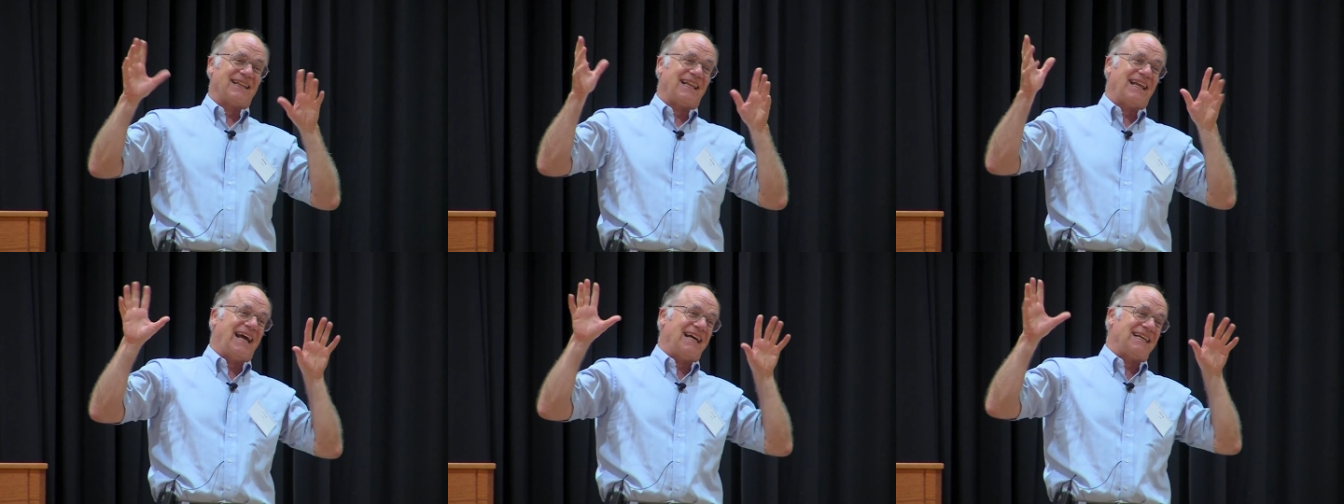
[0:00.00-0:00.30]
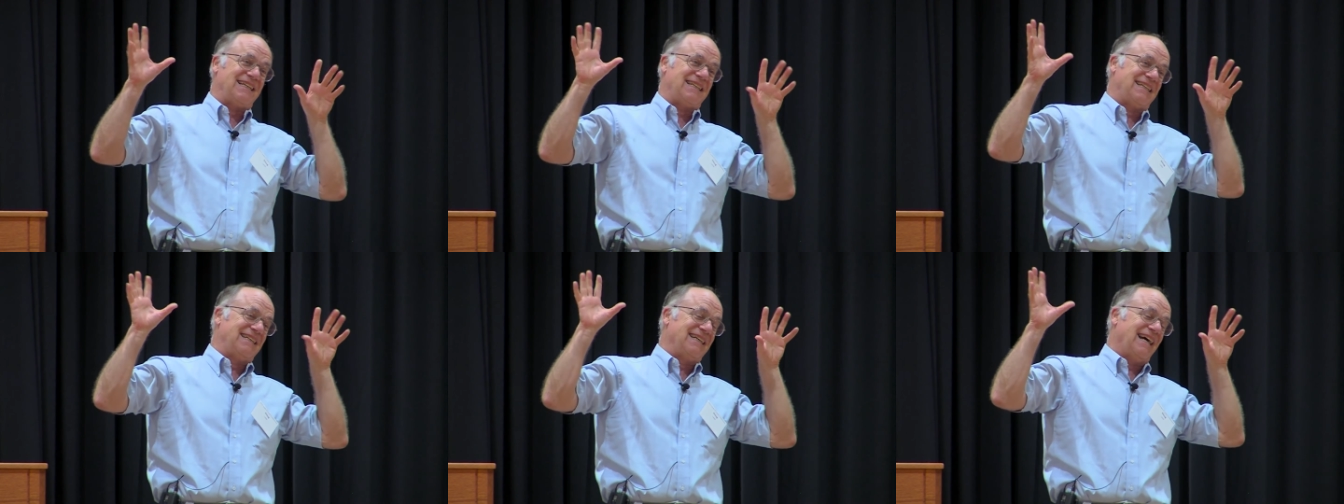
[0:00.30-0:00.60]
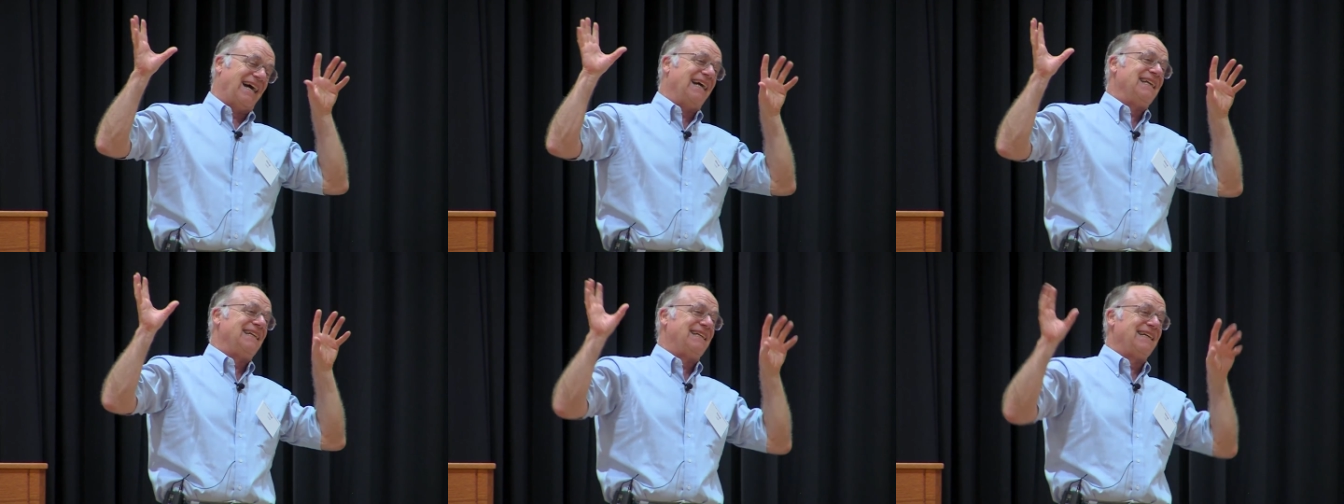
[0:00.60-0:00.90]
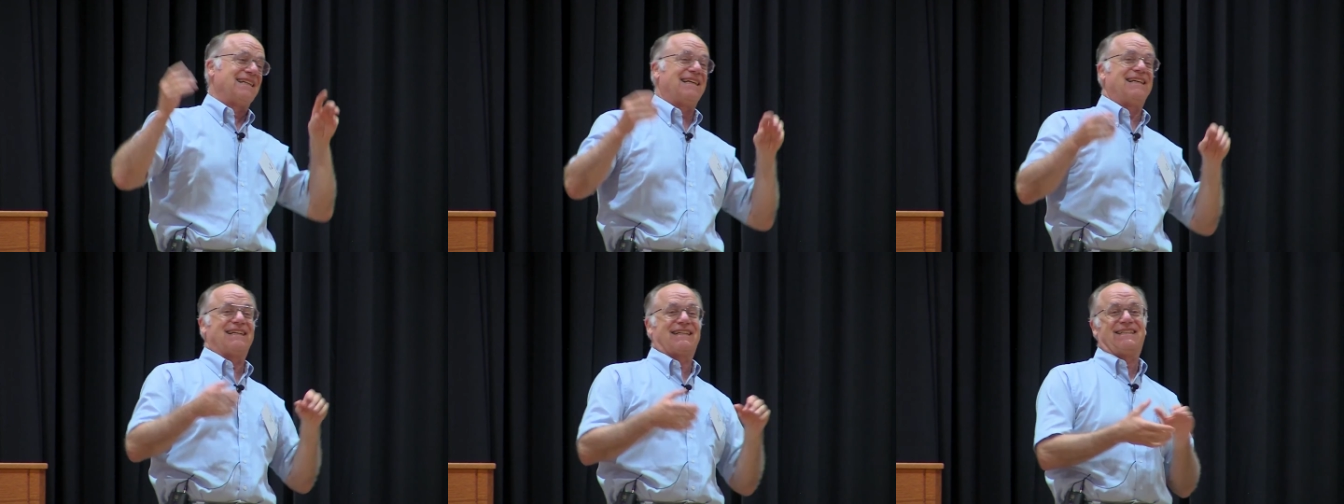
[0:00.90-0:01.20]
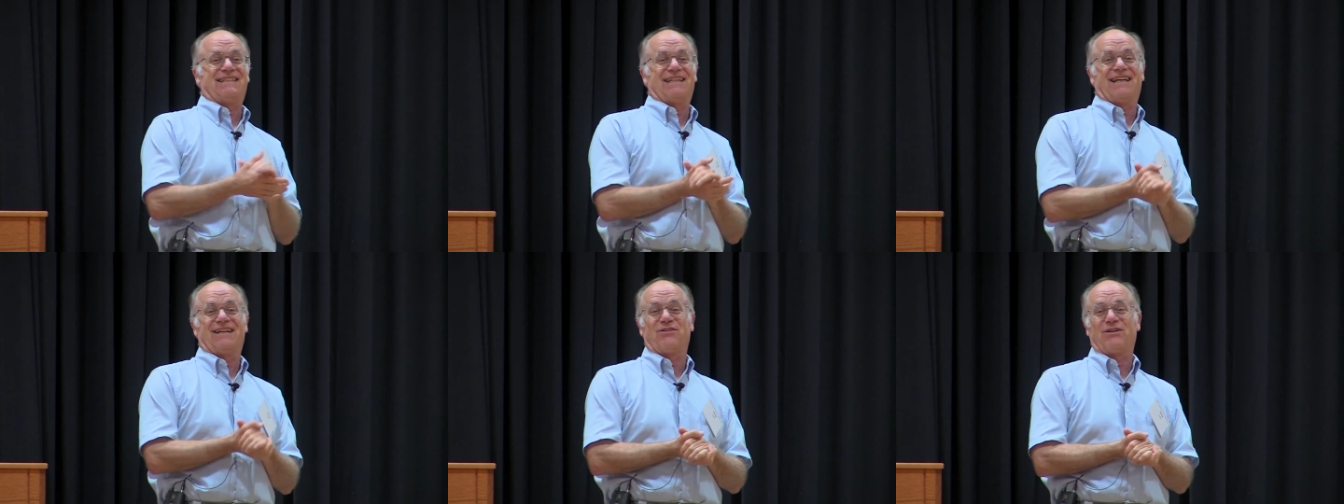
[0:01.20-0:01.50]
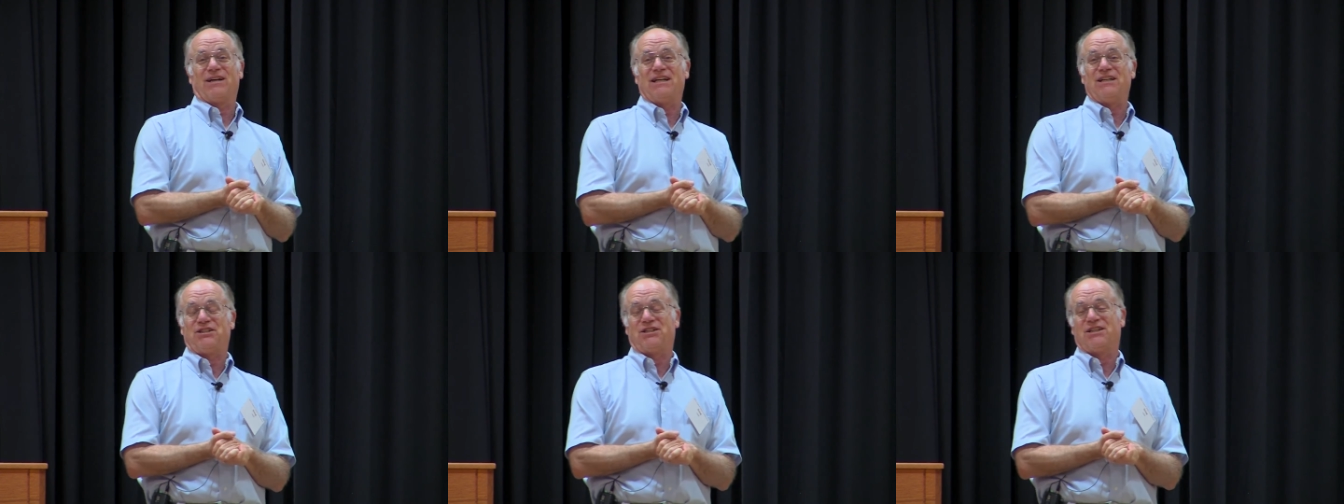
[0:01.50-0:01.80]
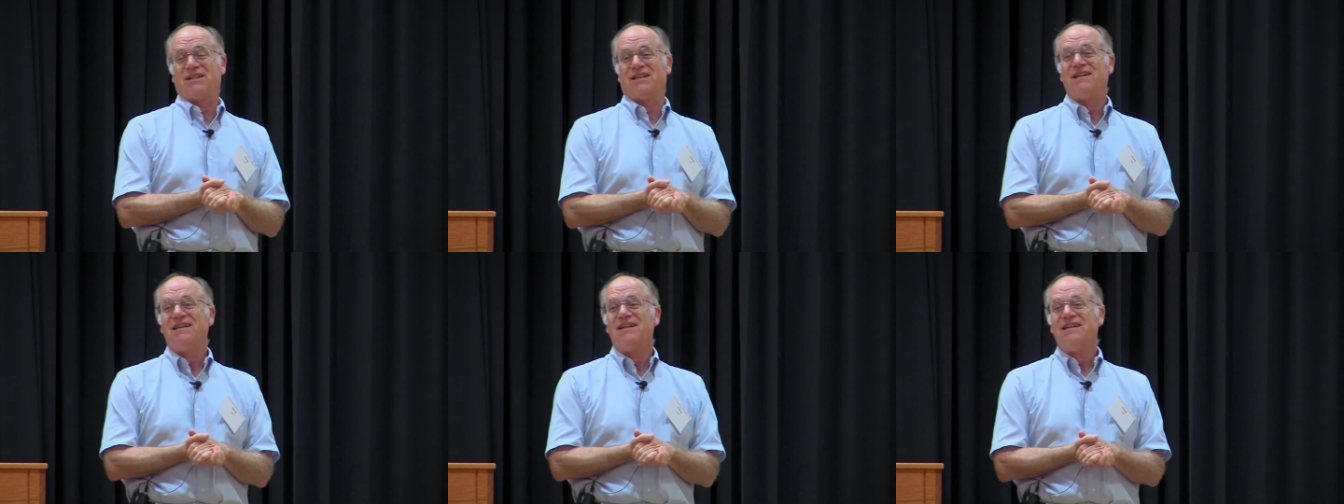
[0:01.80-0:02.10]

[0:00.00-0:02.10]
last idyllic generation